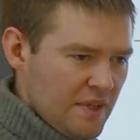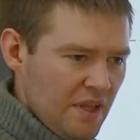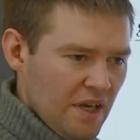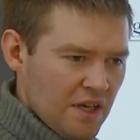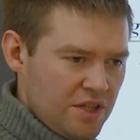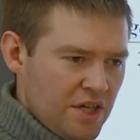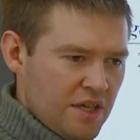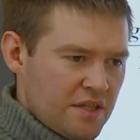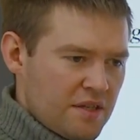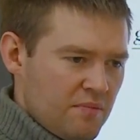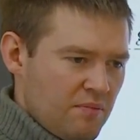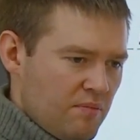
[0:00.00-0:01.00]
just
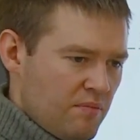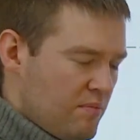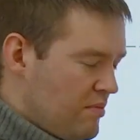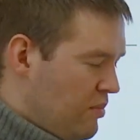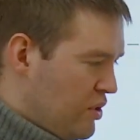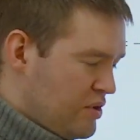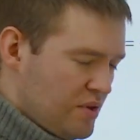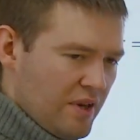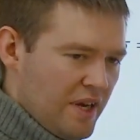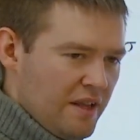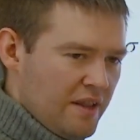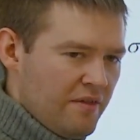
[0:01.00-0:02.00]

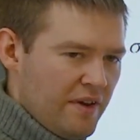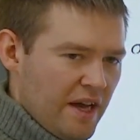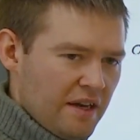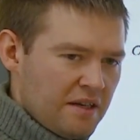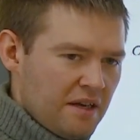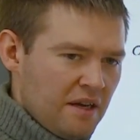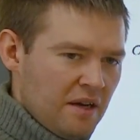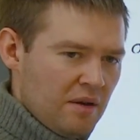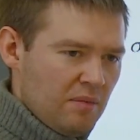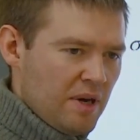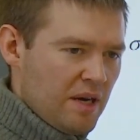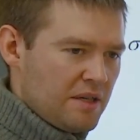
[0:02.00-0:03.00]
postulate the fact,
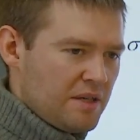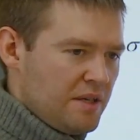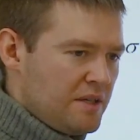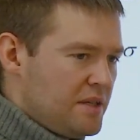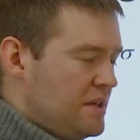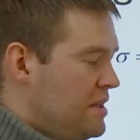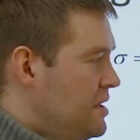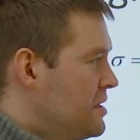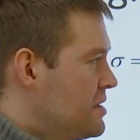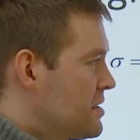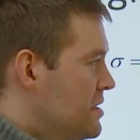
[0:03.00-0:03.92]
but it is